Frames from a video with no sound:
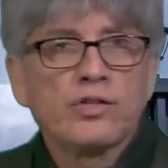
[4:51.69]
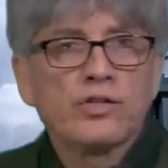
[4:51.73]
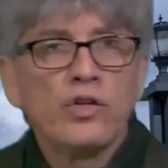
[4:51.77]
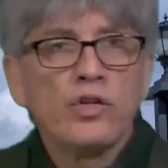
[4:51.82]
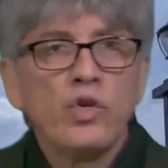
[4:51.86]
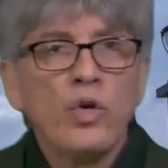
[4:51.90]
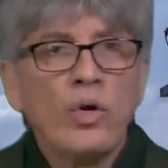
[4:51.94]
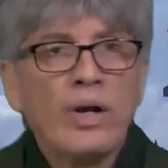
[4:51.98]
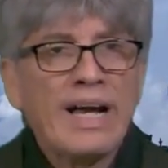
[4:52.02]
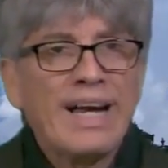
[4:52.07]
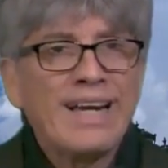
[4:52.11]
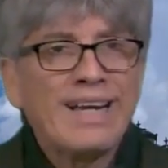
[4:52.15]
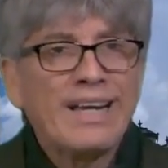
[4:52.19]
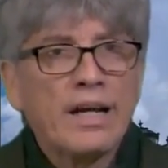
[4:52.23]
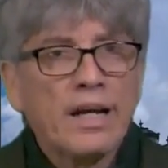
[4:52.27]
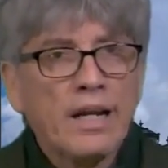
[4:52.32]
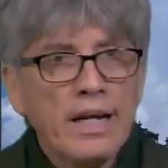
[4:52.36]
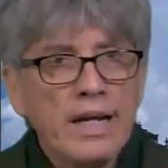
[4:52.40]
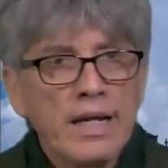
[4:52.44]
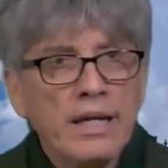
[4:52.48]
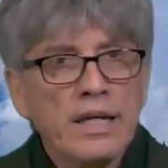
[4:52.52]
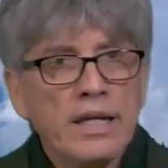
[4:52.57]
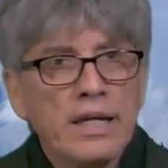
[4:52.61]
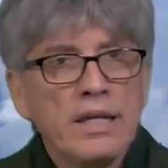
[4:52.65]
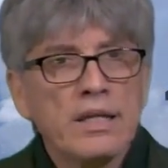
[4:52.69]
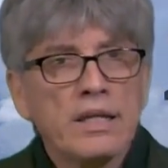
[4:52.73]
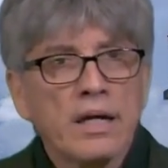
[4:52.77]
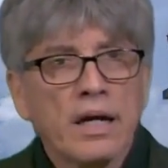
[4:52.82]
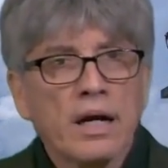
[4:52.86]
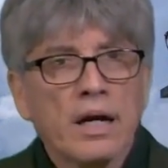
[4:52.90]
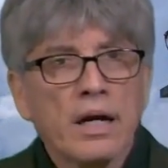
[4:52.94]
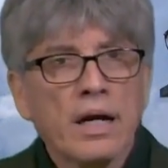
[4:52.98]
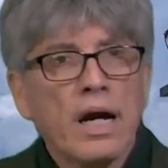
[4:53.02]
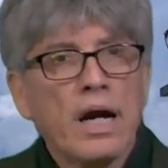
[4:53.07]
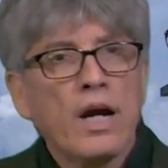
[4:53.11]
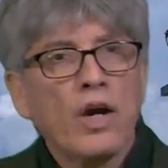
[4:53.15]
So you can click in
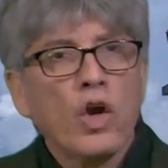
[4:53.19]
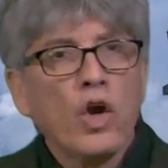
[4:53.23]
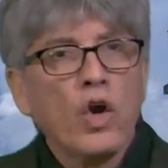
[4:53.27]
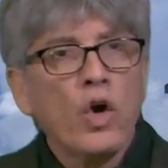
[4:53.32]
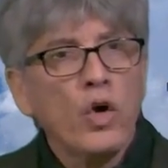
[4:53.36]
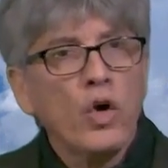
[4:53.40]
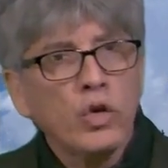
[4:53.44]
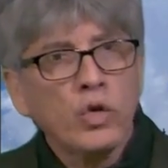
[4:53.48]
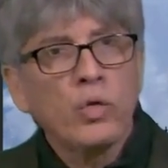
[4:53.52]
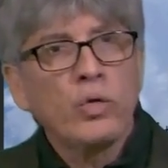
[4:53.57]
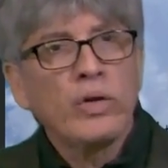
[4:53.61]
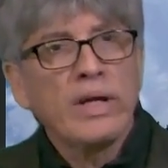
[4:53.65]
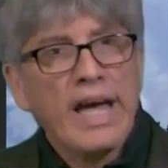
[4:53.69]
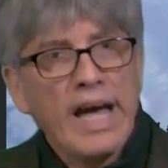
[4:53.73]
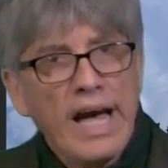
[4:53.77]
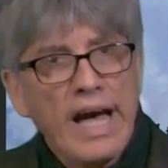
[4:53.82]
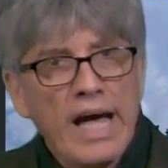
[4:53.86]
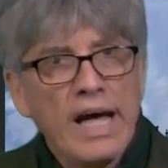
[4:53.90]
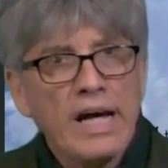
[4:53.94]
there and go to the